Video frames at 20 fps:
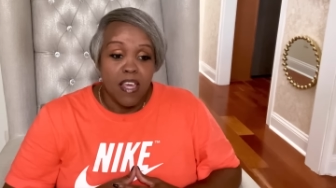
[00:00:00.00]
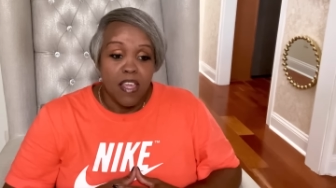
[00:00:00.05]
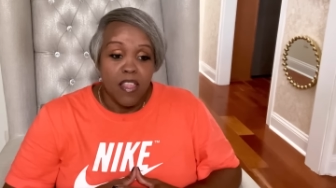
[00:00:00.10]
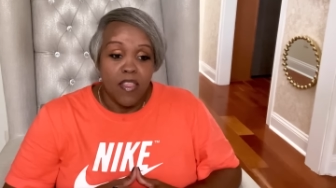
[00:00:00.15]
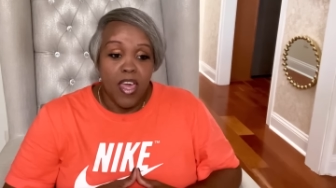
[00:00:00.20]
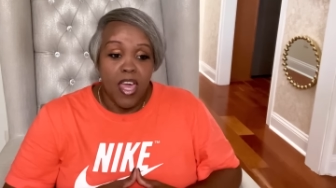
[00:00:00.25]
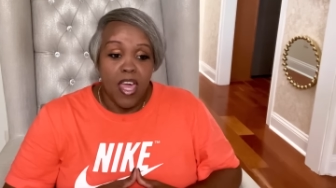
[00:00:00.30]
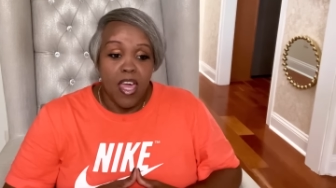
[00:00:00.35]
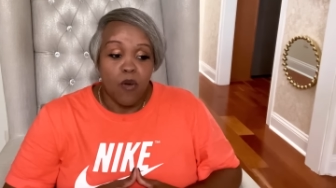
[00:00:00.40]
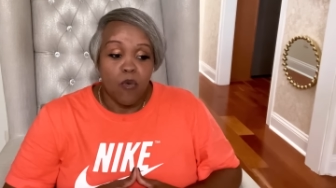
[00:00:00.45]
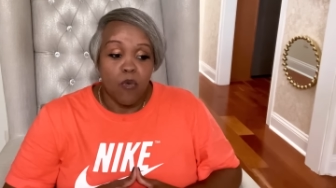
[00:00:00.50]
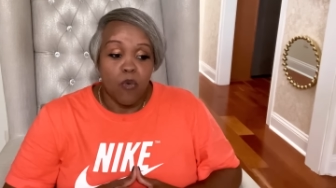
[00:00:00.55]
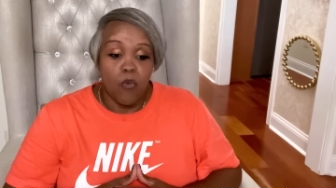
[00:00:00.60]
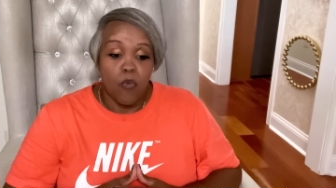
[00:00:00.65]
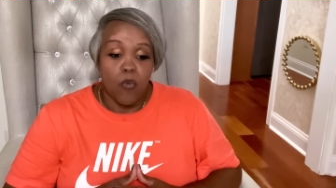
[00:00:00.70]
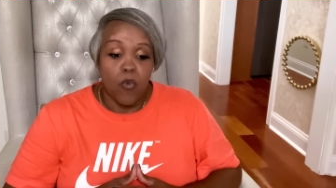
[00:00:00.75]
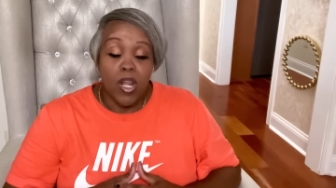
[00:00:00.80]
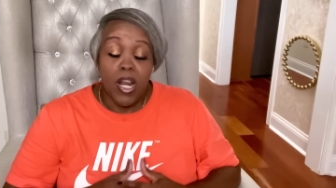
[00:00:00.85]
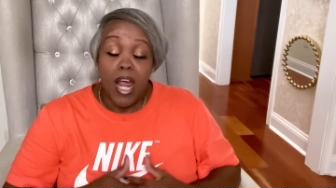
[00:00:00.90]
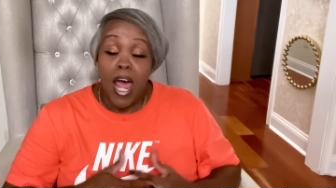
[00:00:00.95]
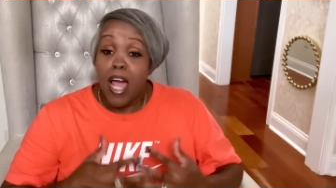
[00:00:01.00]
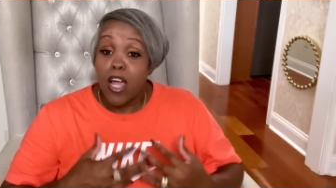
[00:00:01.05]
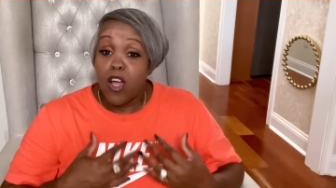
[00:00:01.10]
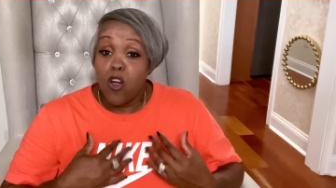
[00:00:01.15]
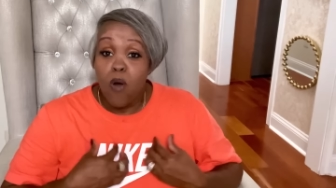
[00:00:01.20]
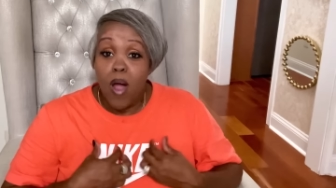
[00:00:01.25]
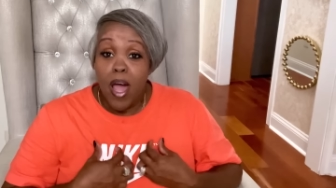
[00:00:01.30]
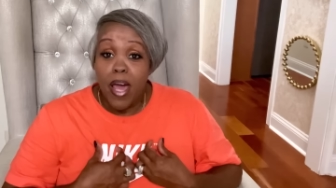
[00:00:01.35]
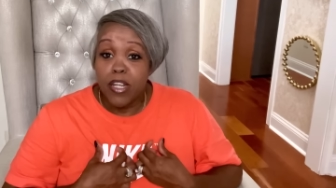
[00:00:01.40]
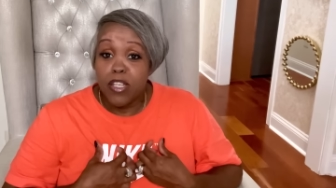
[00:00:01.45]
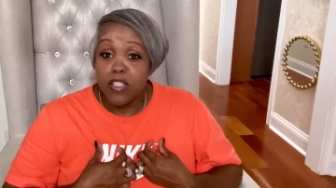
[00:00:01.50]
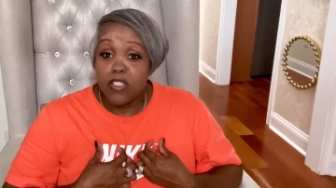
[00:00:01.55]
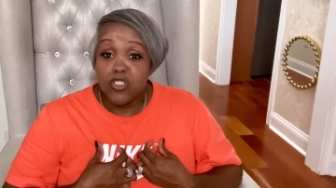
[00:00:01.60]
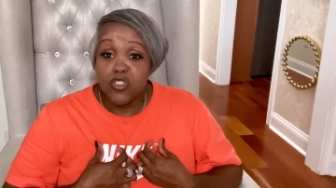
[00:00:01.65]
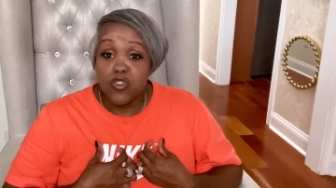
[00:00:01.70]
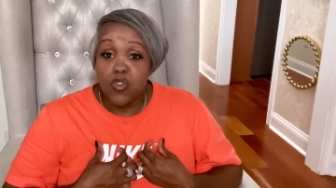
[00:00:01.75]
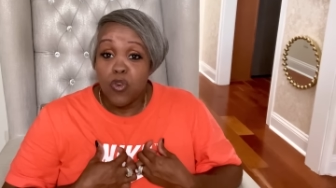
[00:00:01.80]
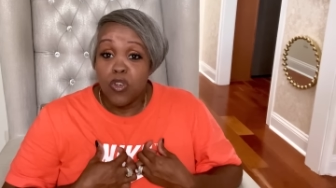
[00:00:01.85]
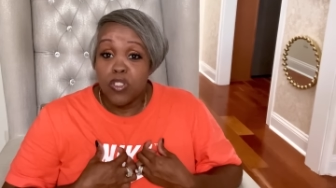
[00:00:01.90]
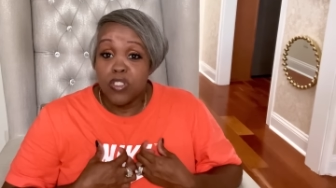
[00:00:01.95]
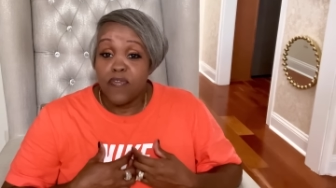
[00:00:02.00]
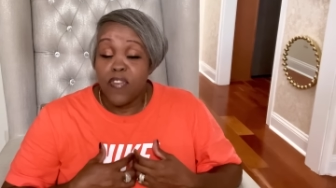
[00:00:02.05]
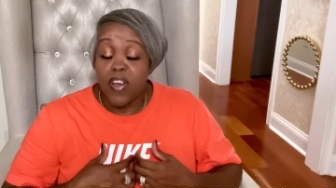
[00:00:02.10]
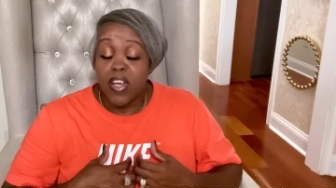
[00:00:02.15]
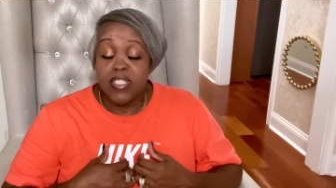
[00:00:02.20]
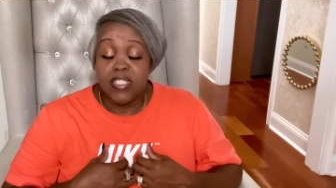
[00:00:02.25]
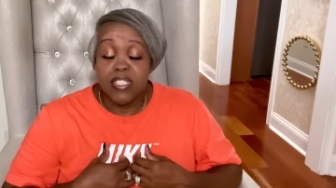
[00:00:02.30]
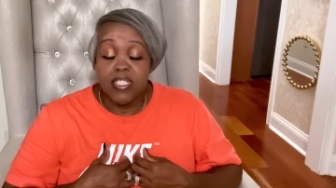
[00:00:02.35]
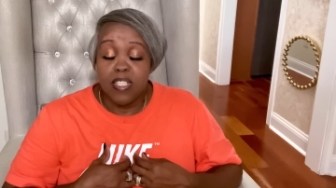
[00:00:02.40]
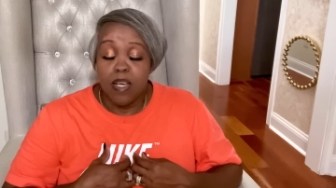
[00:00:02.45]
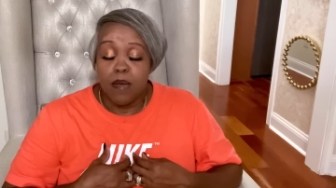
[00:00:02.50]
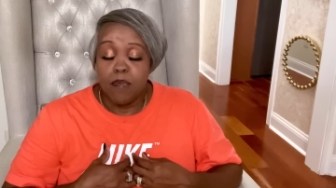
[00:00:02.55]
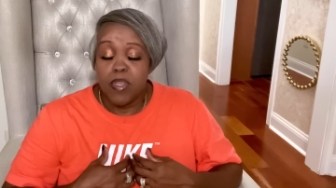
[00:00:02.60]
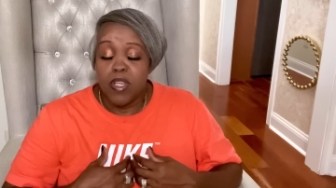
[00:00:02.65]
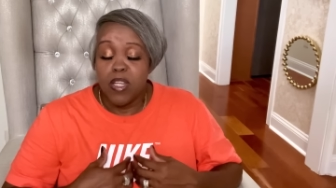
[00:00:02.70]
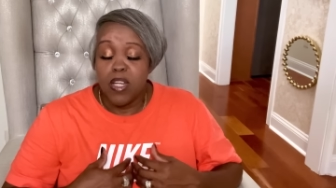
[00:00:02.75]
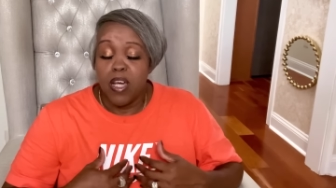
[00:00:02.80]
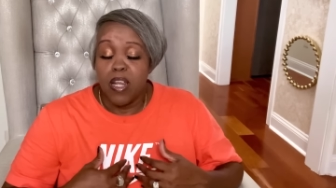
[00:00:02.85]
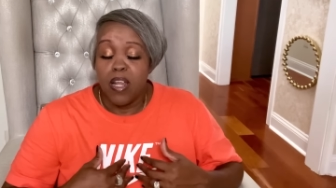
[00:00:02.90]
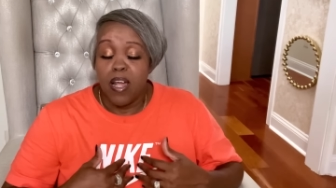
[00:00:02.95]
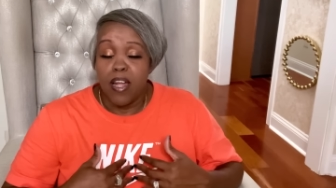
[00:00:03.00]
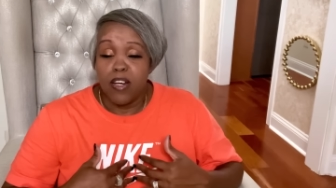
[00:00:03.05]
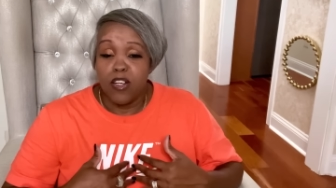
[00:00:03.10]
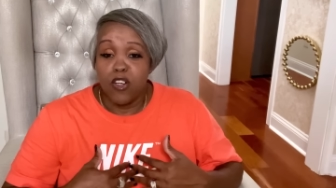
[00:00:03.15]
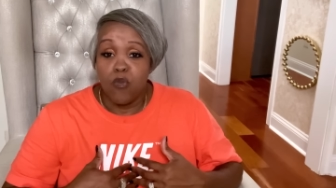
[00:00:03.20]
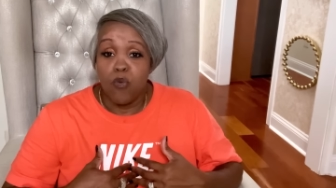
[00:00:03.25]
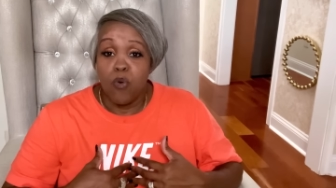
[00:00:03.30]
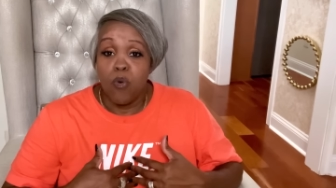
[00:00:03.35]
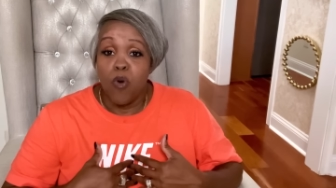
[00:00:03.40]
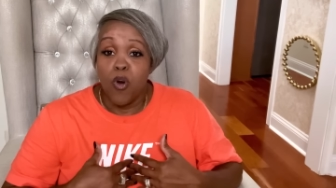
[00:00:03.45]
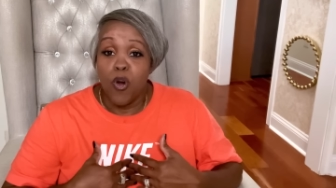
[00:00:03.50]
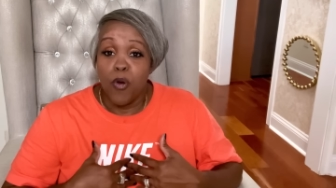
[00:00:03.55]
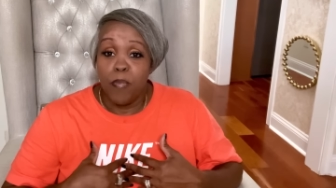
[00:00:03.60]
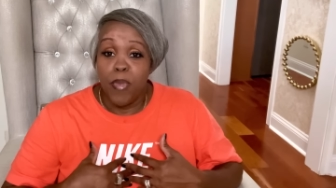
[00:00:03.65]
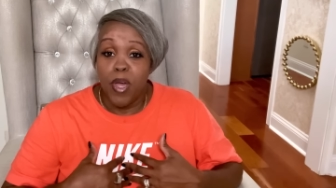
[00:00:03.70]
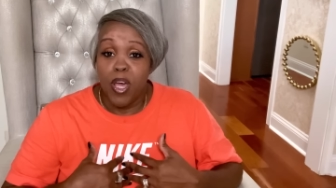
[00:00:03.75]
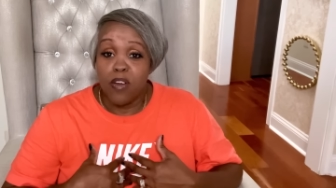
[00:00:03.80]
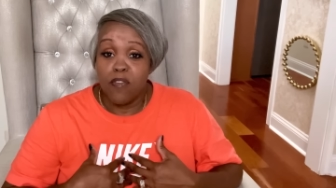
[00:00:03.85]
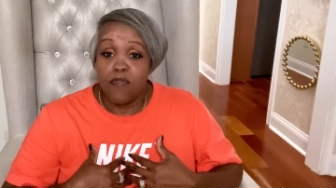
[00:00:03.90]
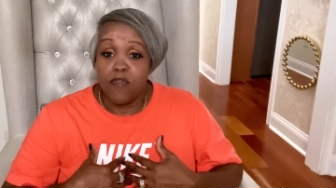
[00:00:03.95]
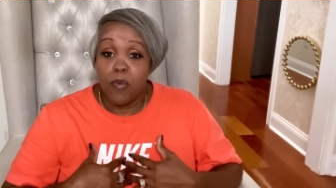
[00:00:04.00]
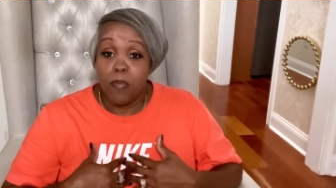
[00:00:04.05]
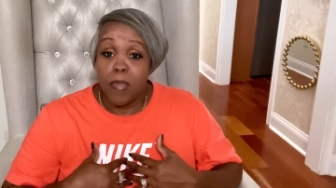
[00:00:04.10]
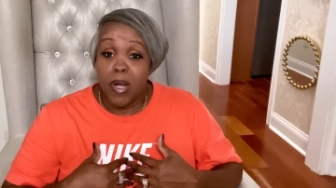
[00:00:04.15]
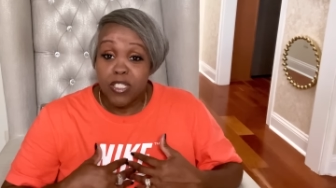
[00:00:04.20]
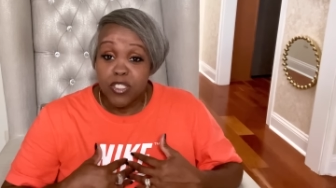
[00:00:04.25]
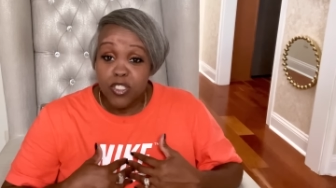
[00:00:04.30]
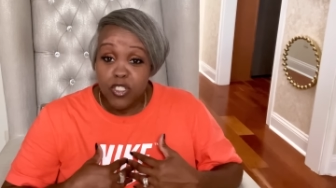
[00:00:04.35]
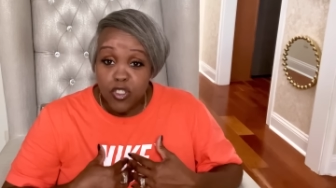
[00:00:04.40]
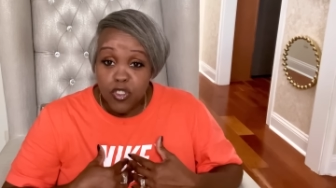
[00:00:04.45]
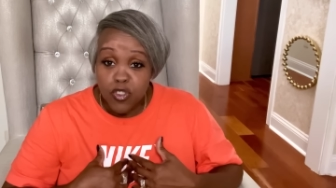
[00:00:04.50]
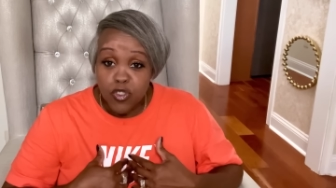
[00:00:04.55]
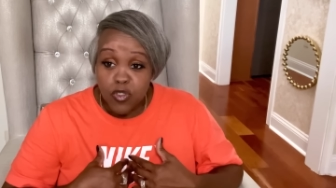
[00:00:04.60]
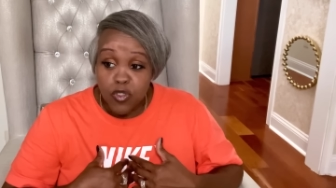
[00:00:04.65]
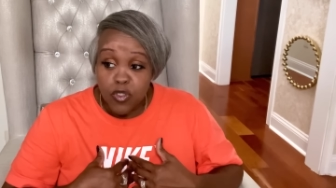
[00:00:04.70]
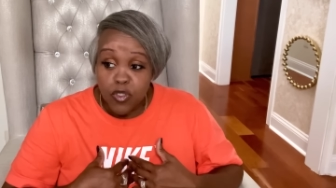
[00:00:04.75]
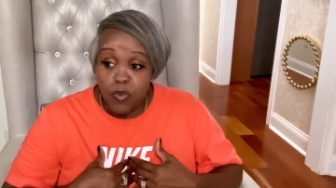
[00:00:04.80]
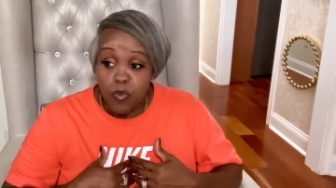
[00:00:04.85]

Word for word: that when, when I go out in the stores, if I see something that I know will work better for my sister,